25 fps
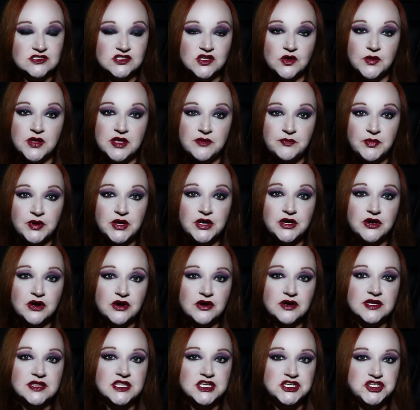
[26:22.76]
so he put
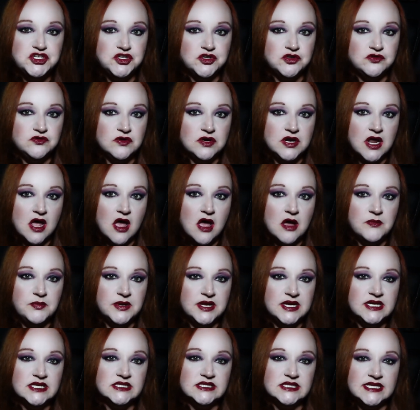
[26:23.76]
her and the children up
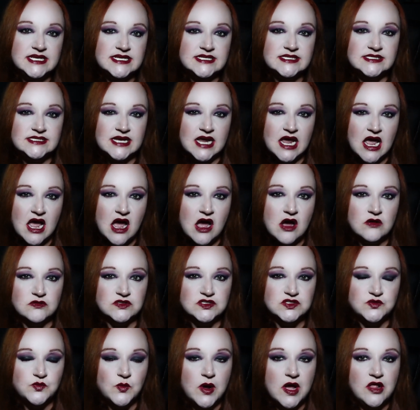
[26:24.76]
in a leased
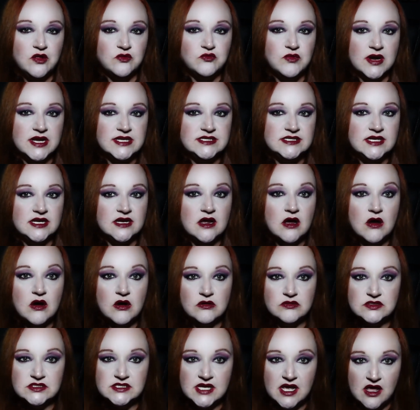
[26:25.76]
house while renting a
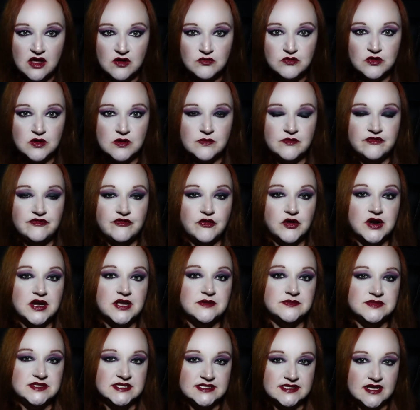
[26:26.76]
hotel room for
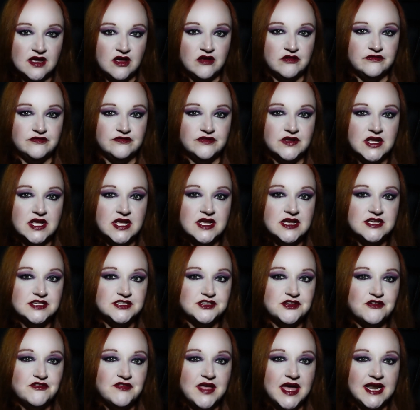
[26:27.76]
himself
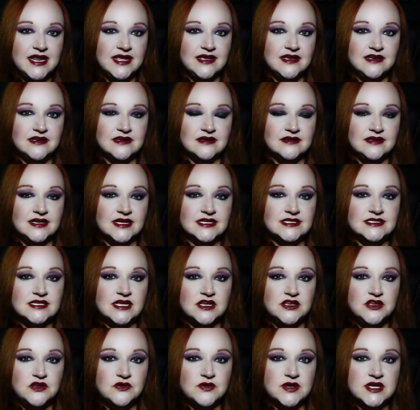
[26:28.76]
so that he could
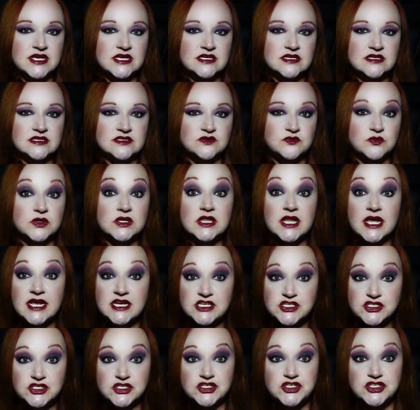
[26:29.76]
continue his
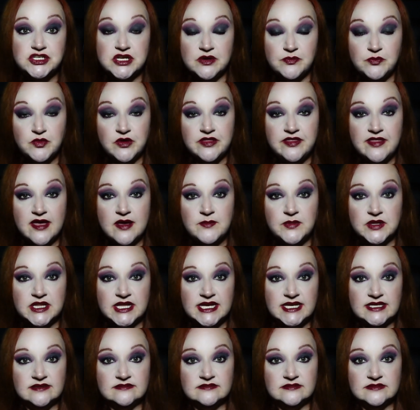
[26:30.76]
relationship with
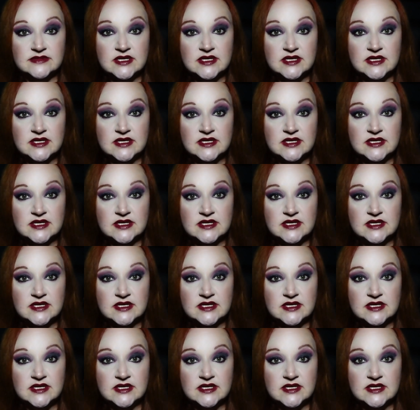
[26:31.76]
Emily.